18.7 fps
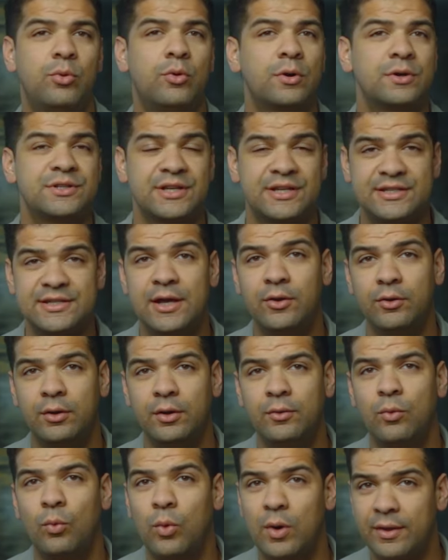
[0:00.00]
ports,
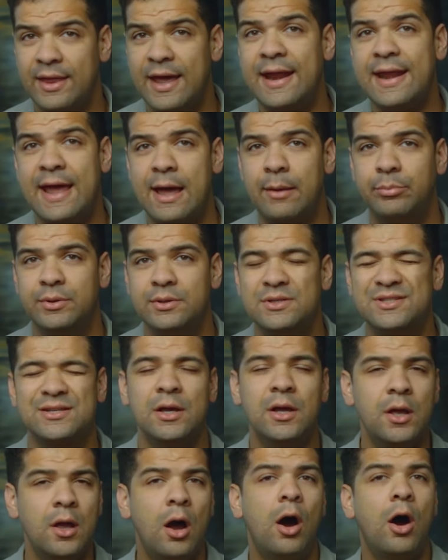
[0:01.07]
etc., where that happens,
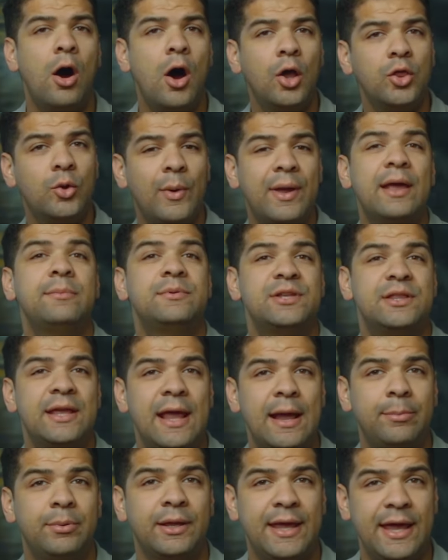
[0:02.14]
all the way up to the
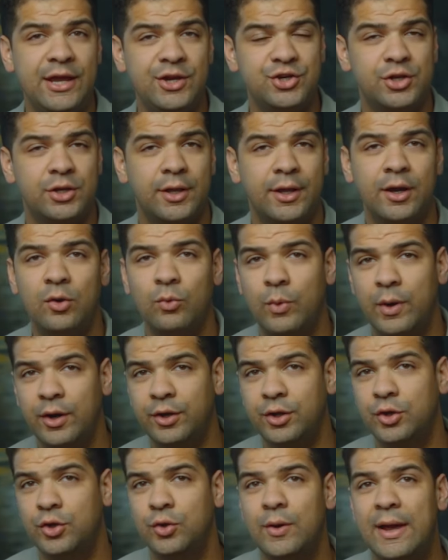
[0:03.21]
application layer, where
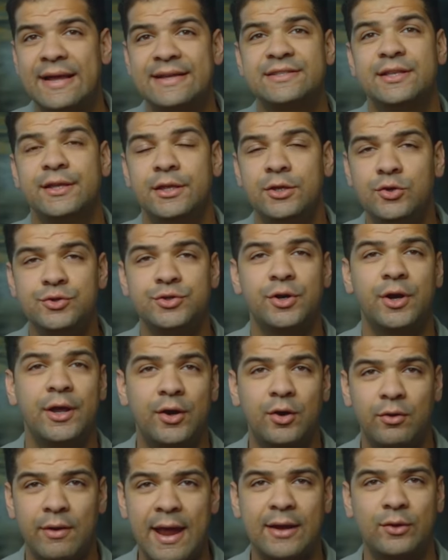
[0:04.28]
you as the user
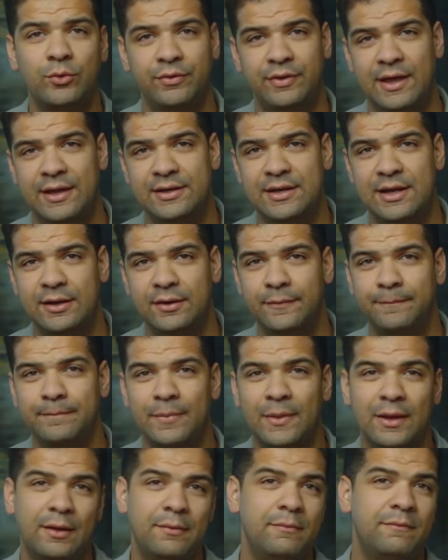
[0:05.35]
interact with that data
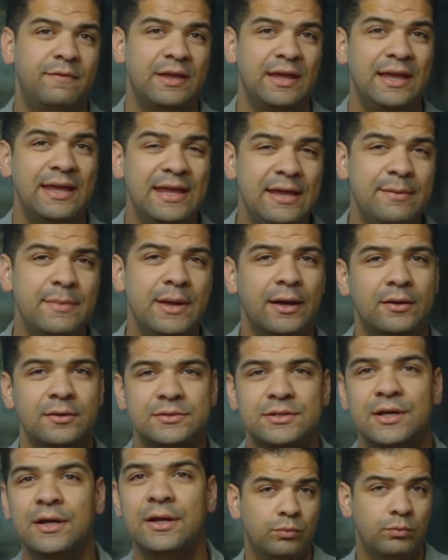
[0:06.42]
via
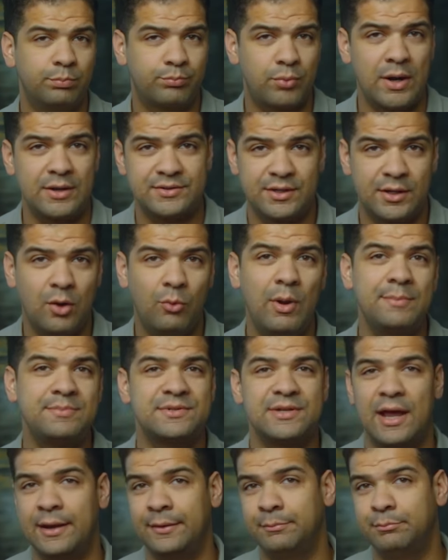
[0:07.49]
emails, browsing a
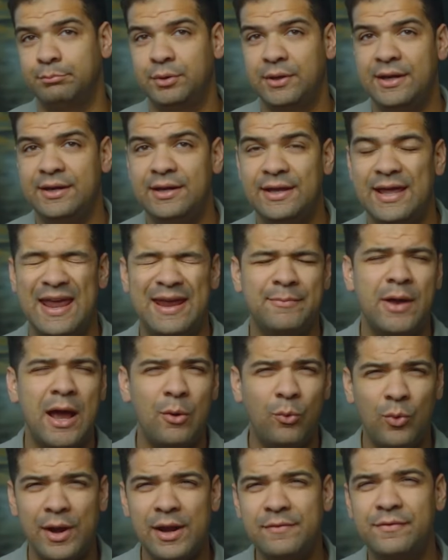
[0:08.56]
website, playing a game,
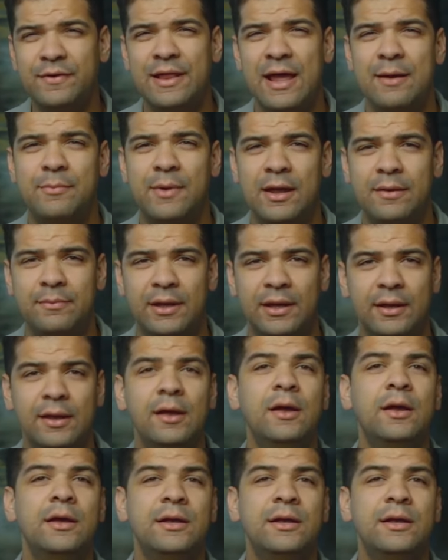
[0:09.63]
whatever that might be.